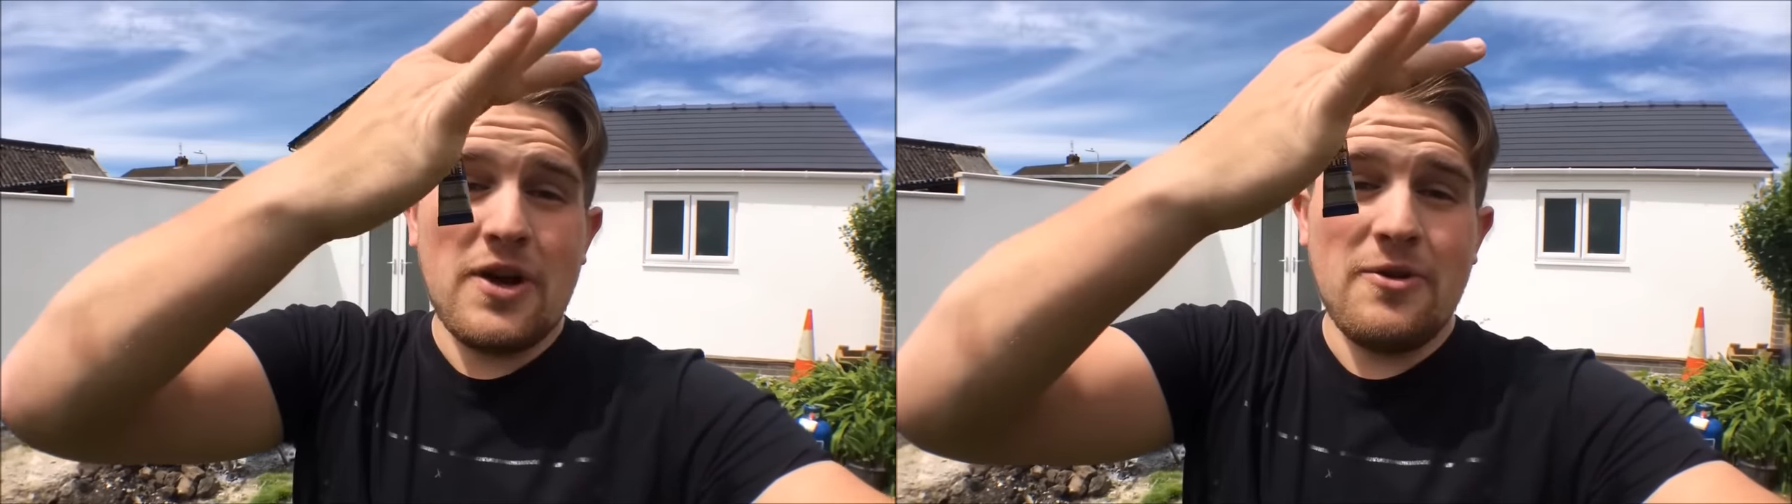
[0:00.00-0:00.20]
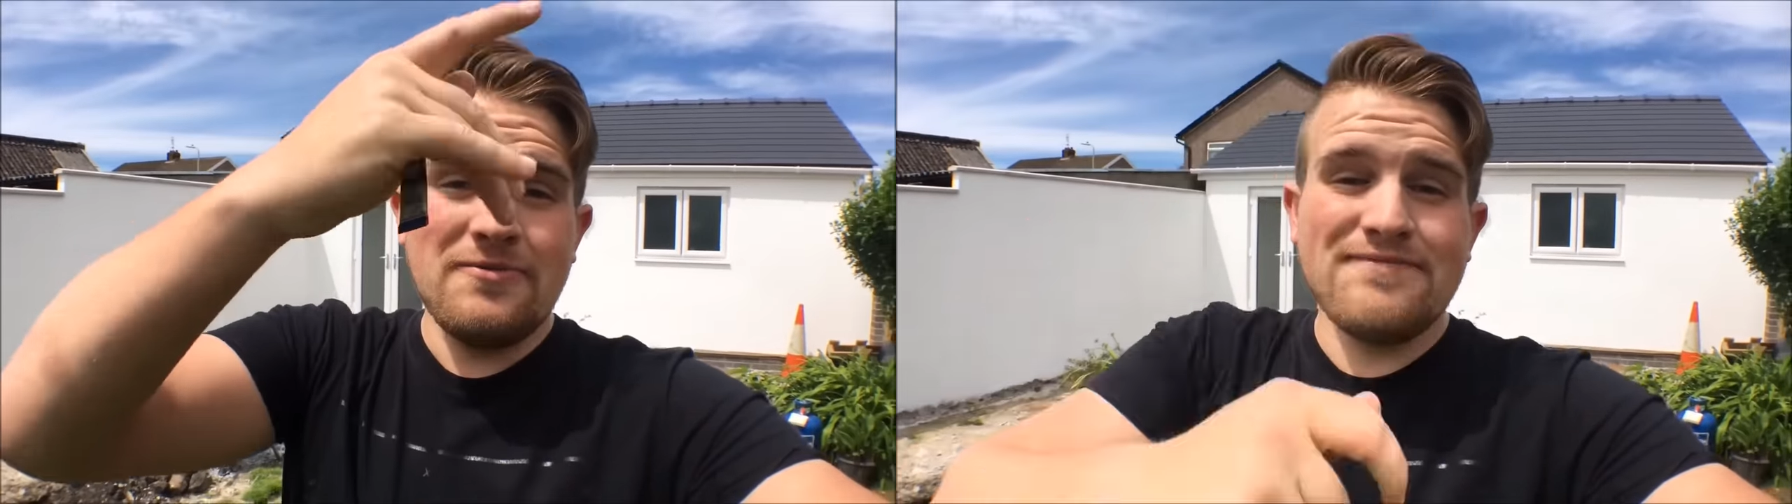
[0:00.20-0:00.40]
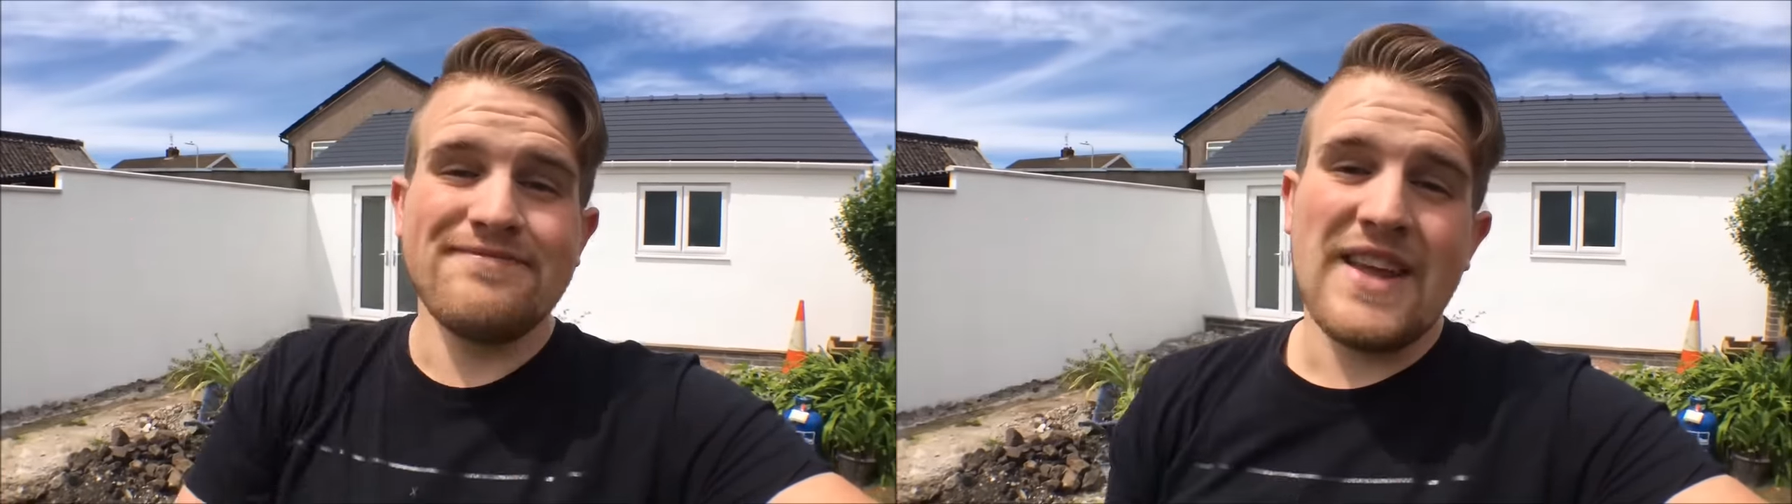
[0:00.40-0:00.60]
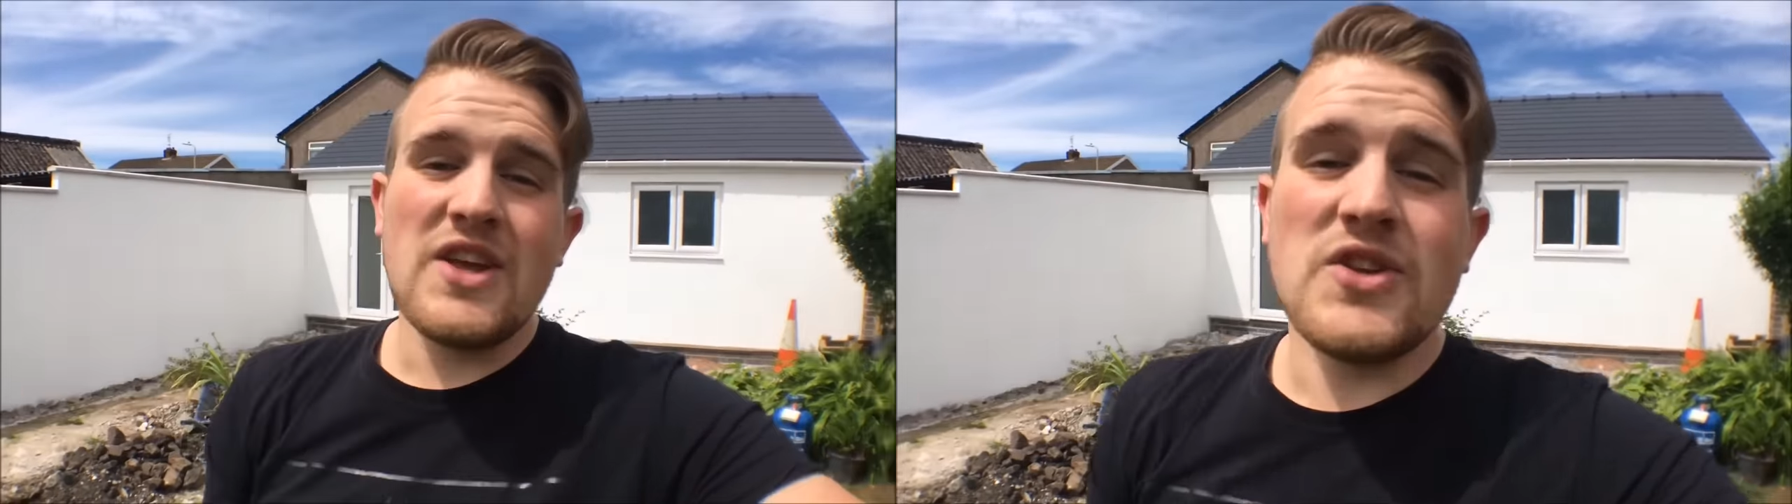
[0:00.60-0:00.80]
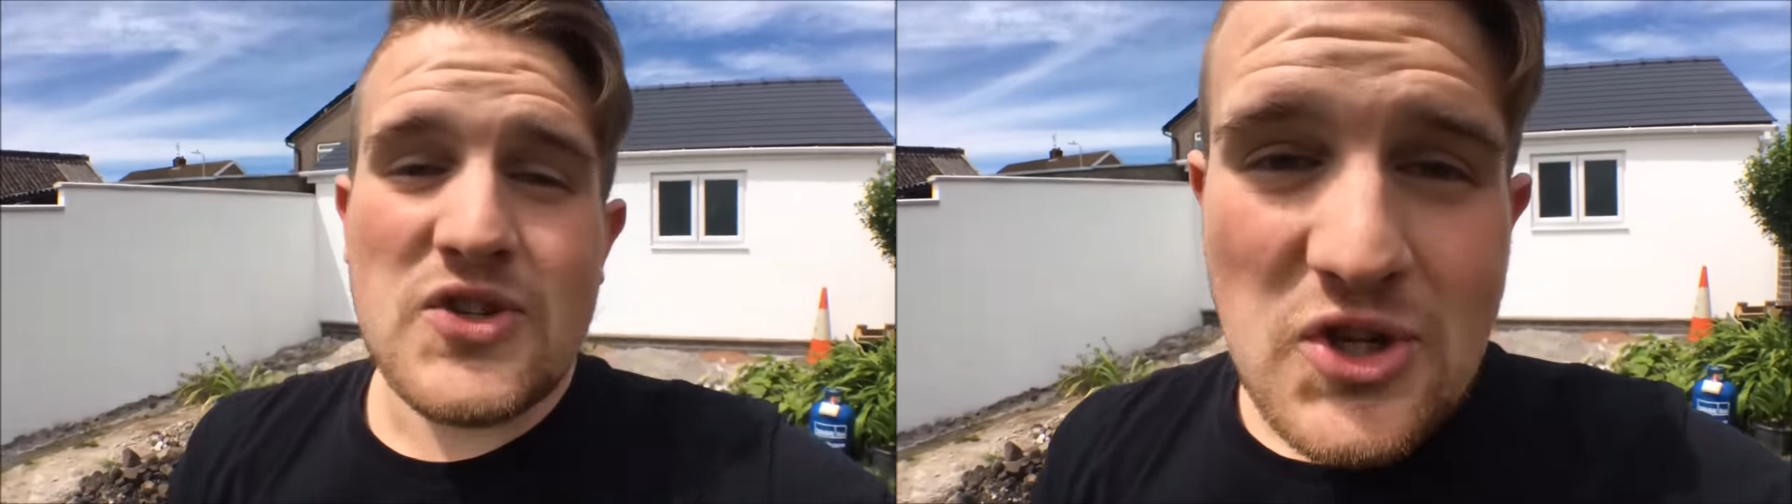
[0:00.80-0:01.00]
glue.
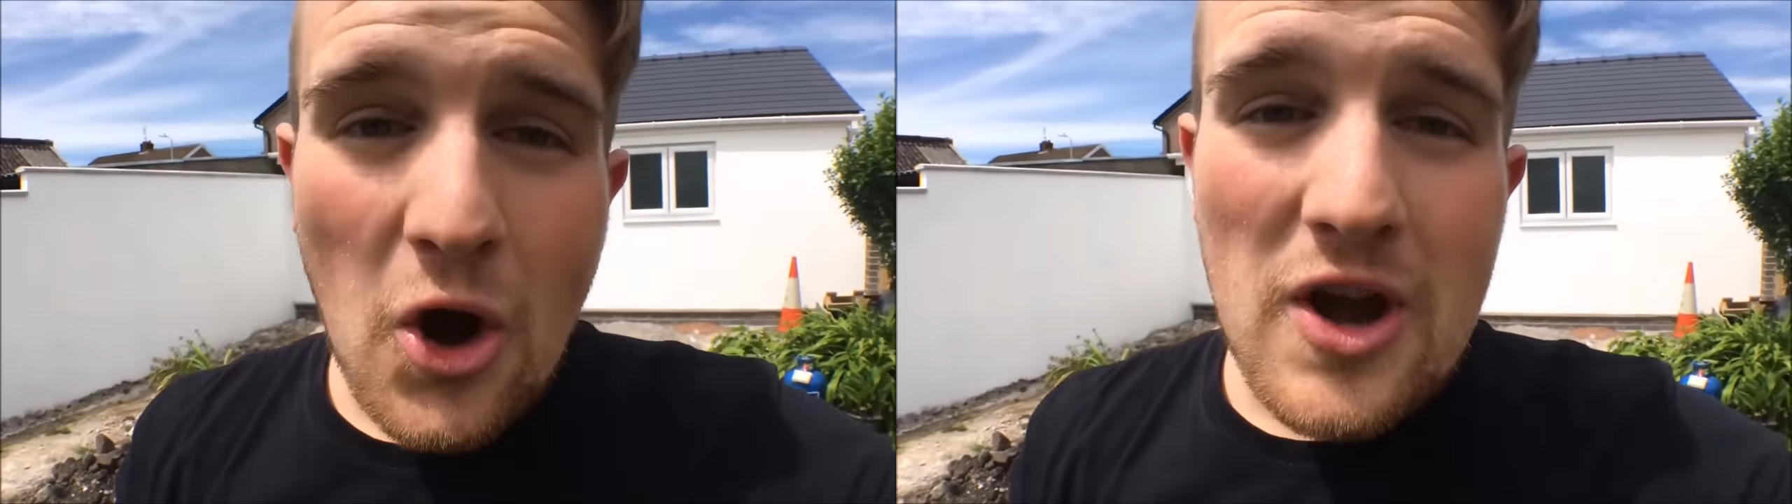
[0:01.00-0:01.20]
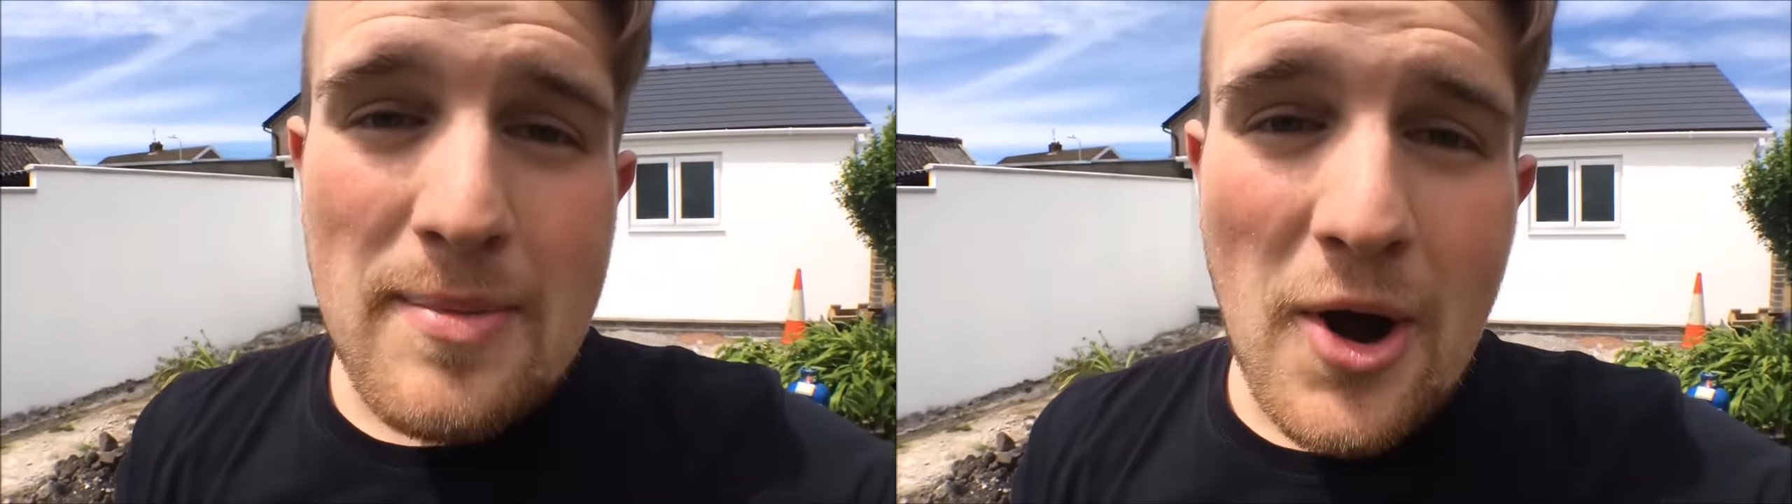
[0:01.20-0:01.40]
Sorry,